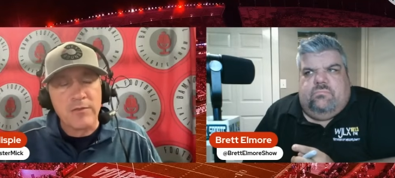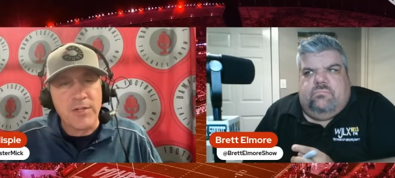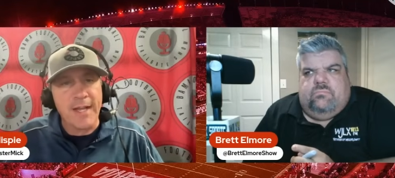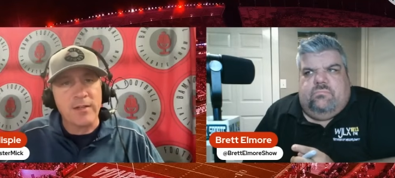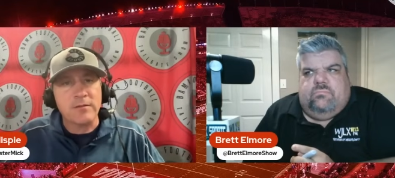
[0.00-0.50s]

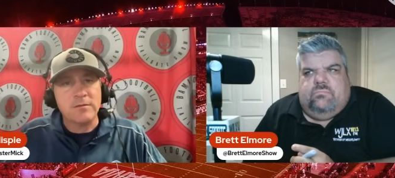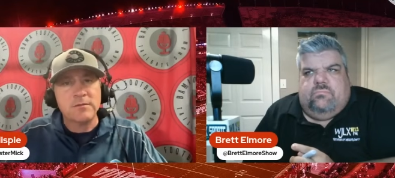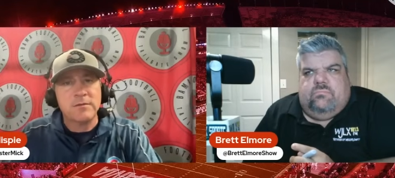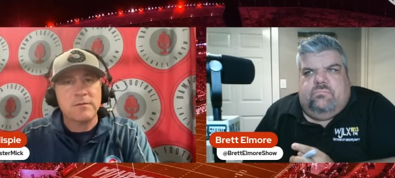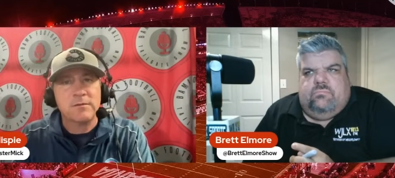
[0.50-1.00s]
Speaker 1: channel.
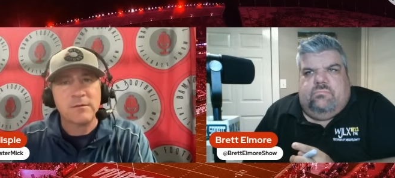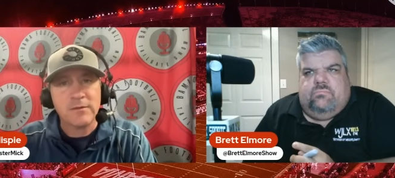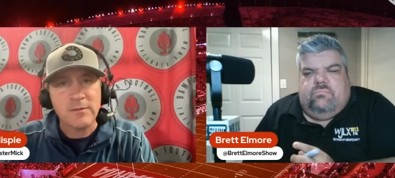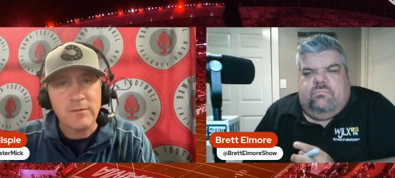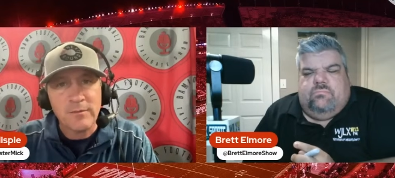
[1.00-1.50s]

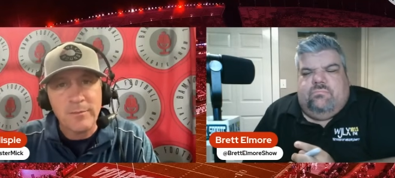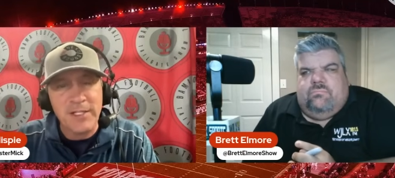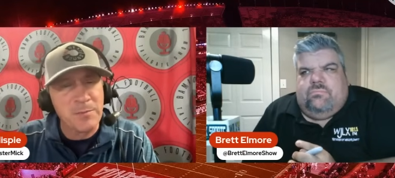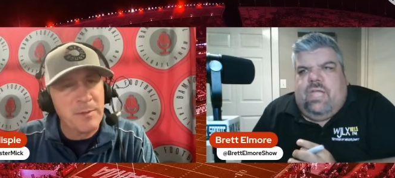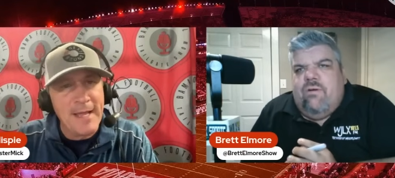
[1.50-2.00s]

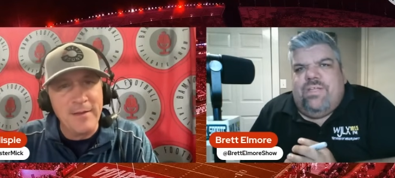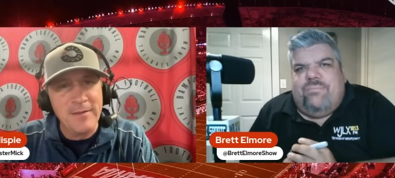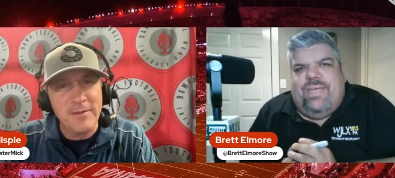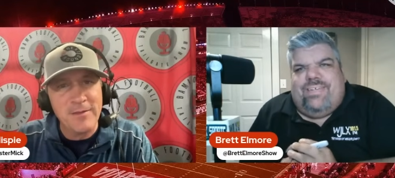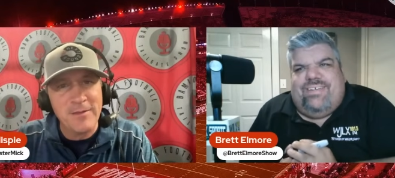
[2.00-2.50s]
Blitz. How are you,
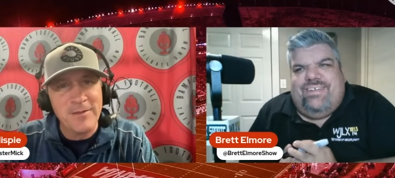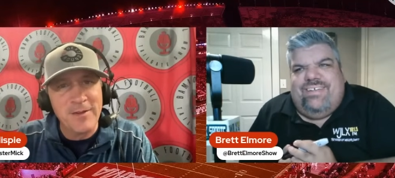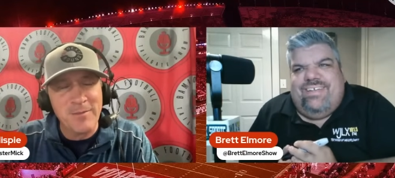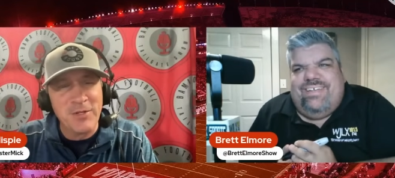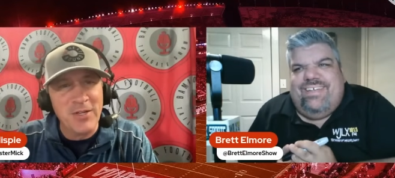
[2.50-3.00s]
Mick?
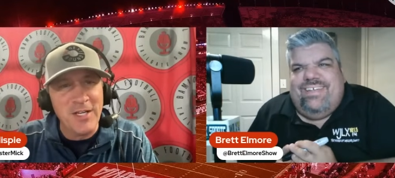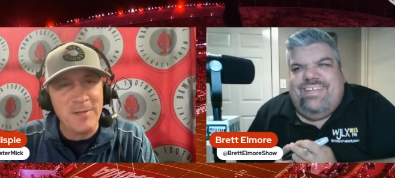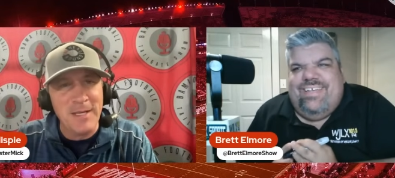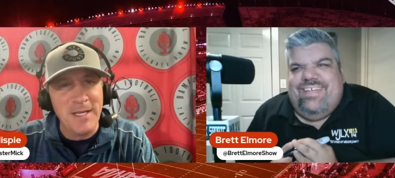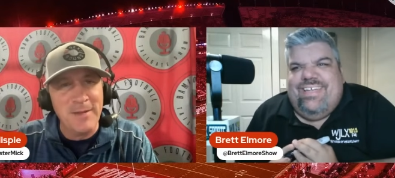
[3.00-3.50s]
I'm
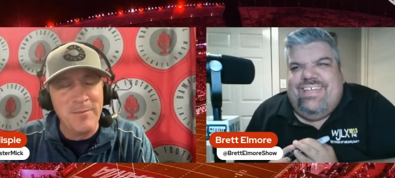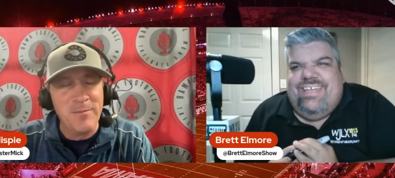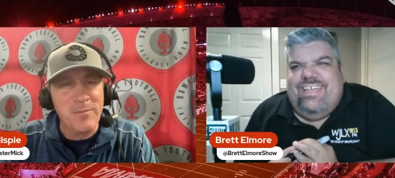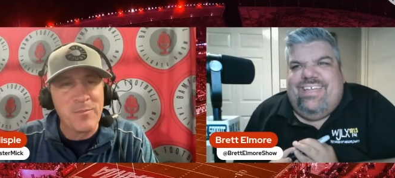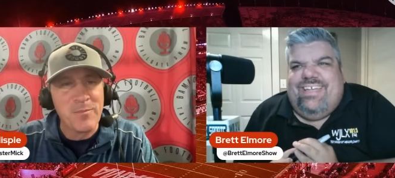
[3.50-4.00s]
good, man.
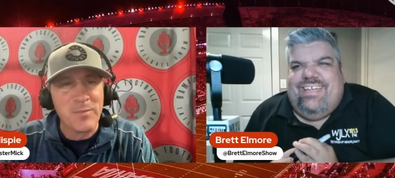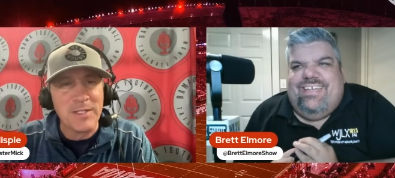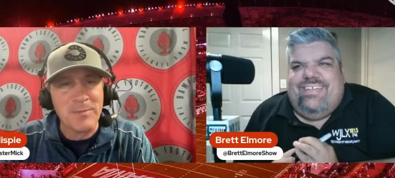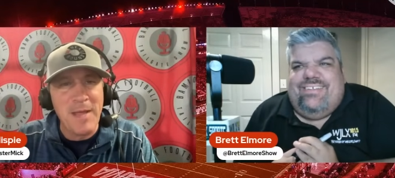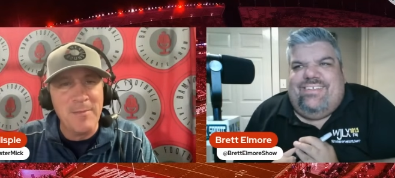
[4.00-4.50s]

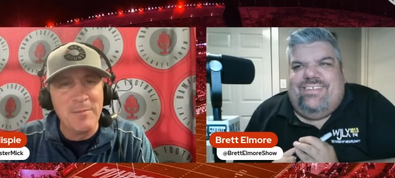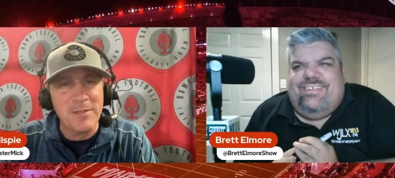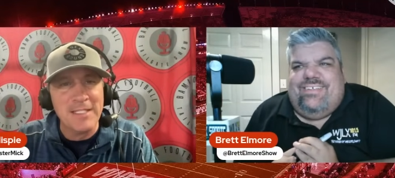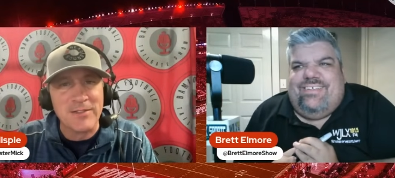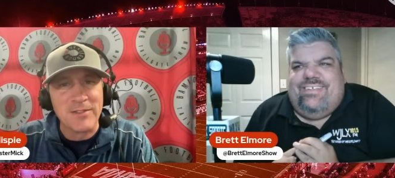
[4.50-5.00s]
Blitz, Bama,
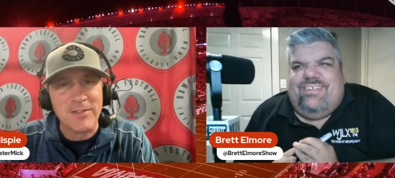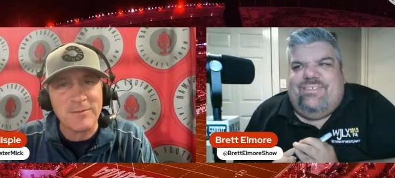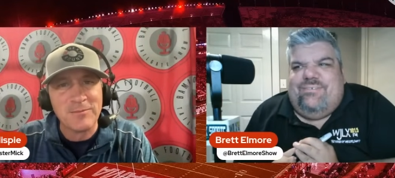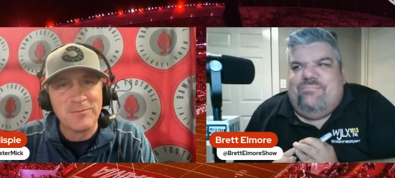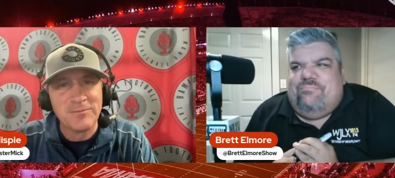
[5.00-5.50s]
Blitz.
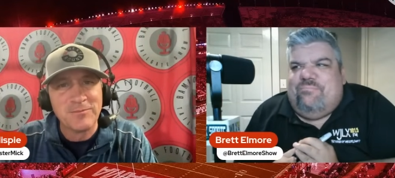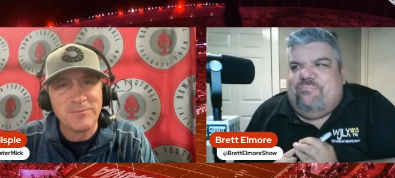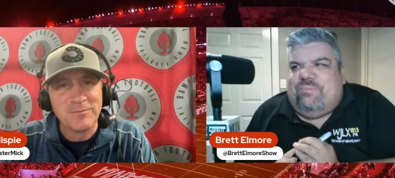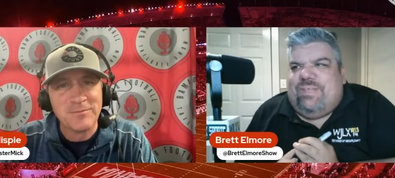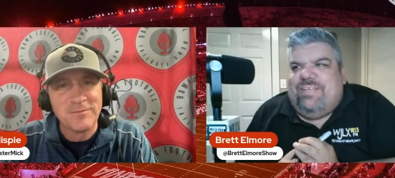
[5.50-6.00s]

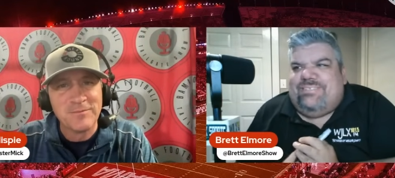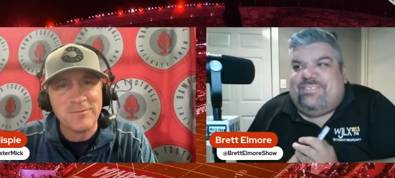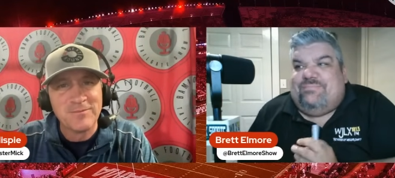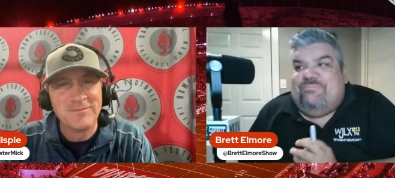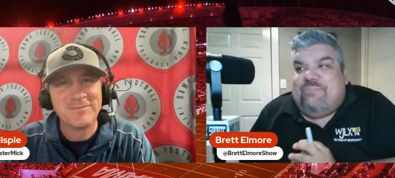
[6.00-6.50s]

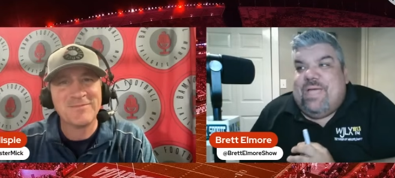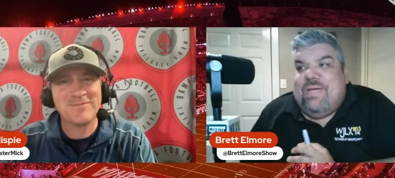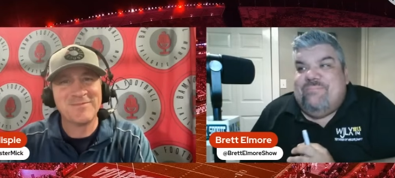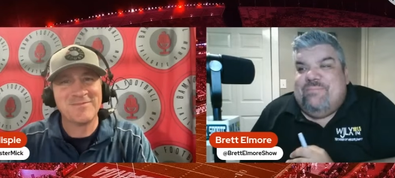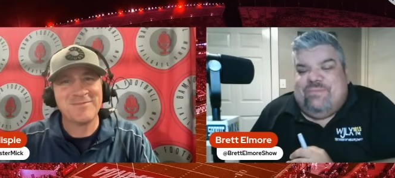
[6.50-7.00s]
Speaker 2: Blitz,
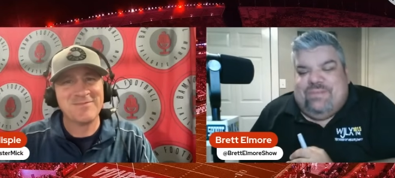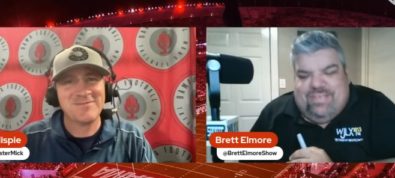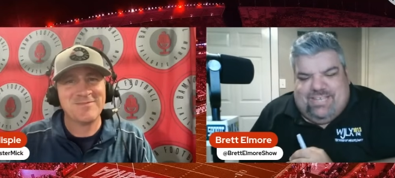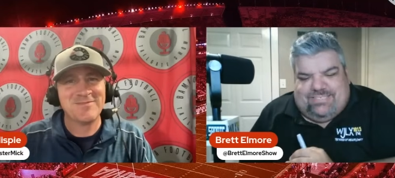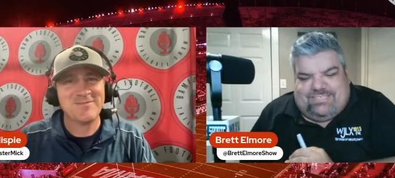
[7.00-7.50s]
Bama,
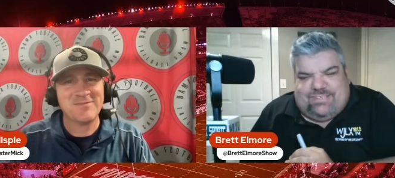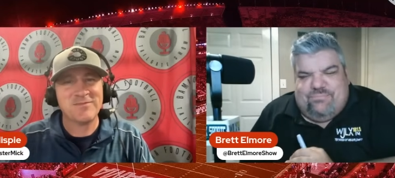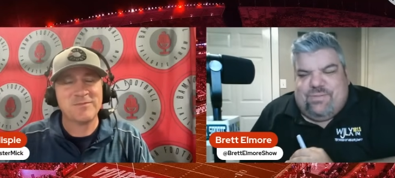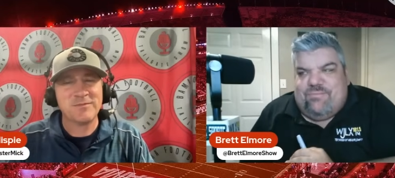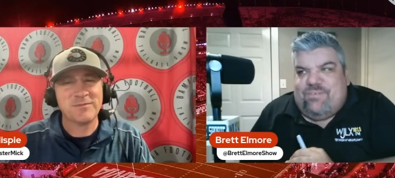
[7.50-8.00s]
Blitz.
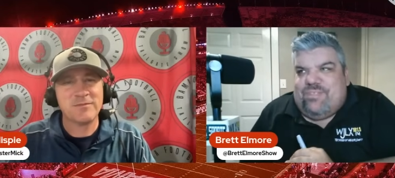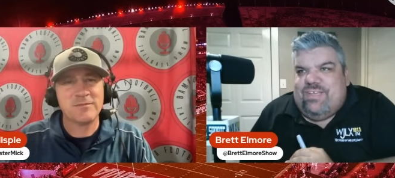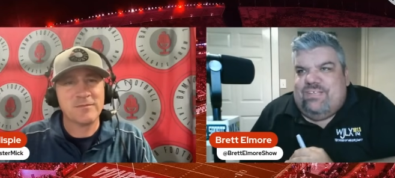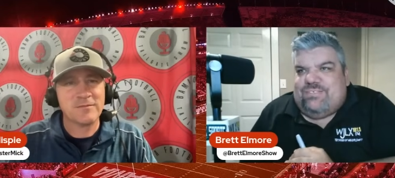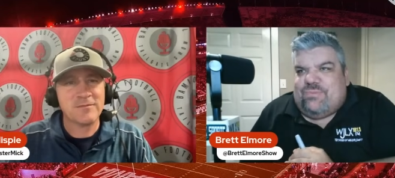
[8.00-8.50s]
Hope
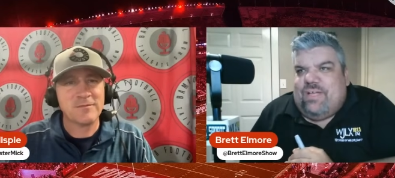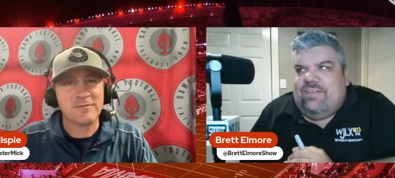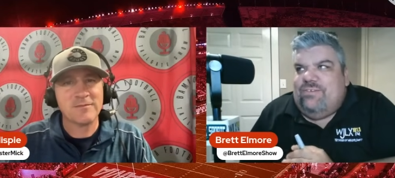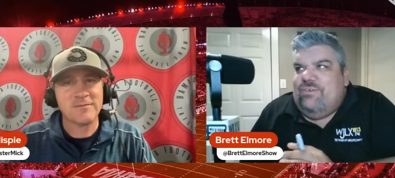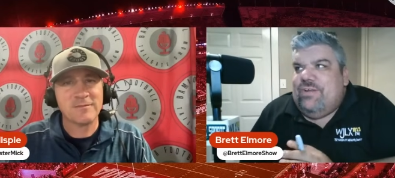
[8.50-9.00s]
everything is well
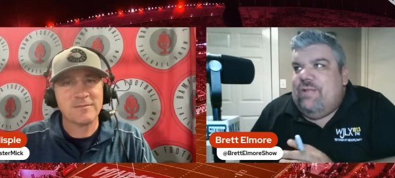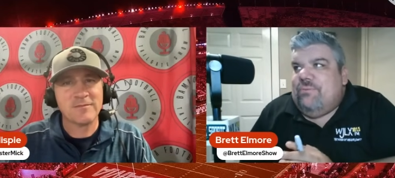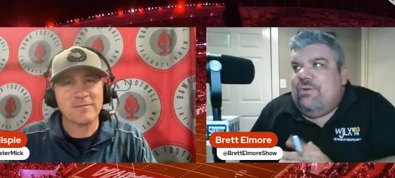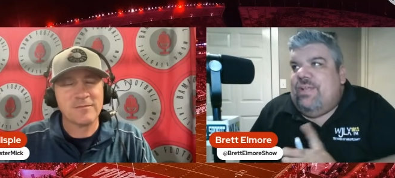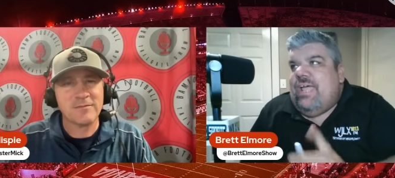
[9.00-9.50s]
in your
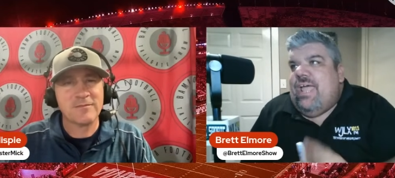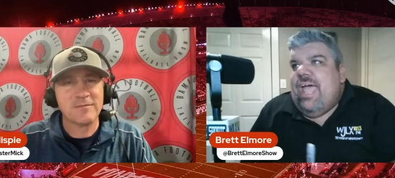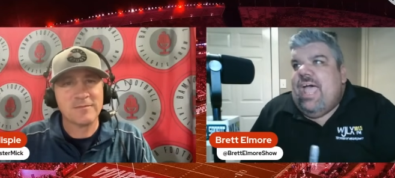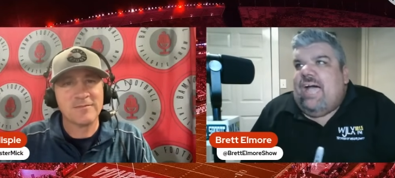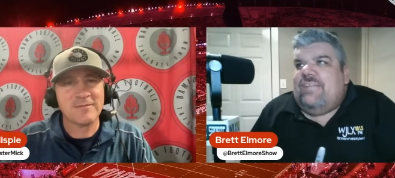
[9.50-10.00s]
neighborhood. I